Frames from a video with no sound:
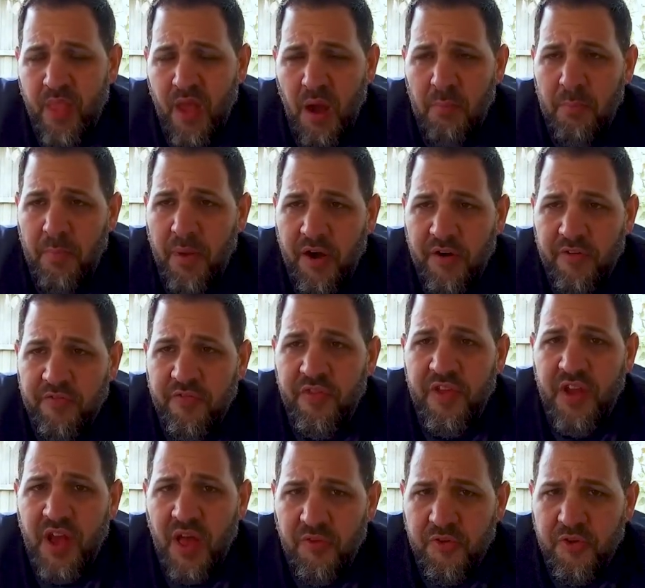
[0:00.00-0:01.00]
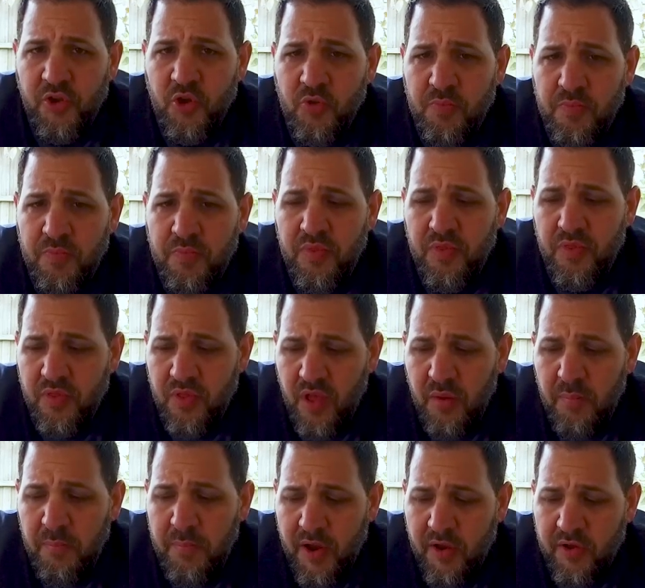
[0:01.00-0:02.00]
above the other two
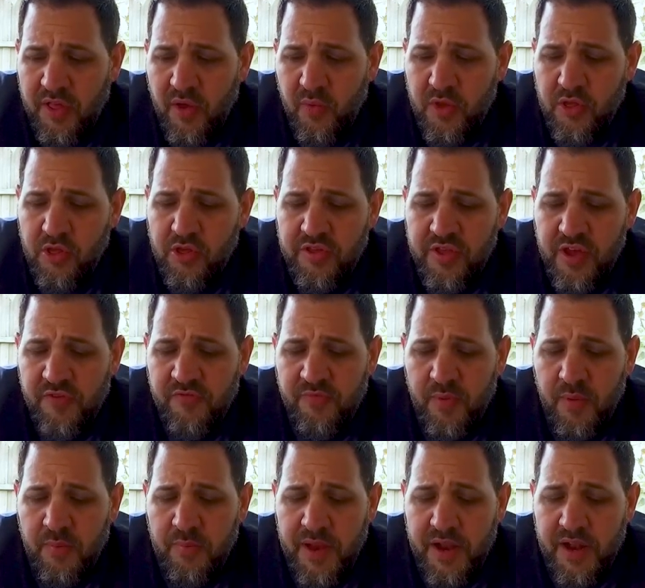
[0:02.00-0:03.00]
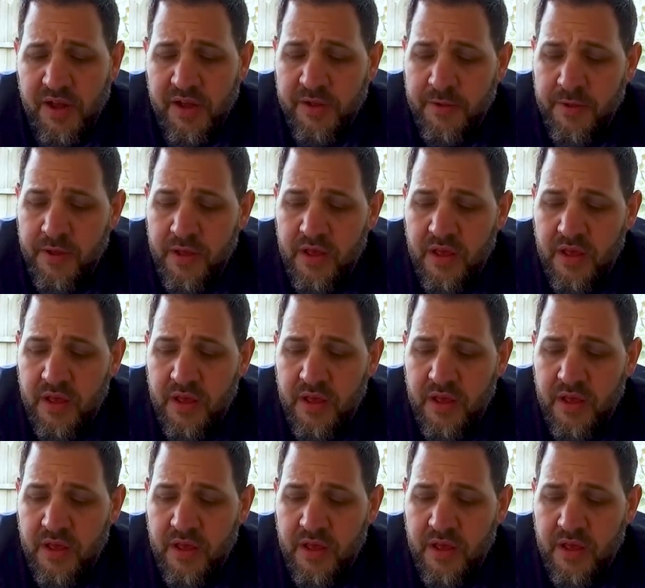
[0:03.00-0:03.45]
beers that we just did from Abita,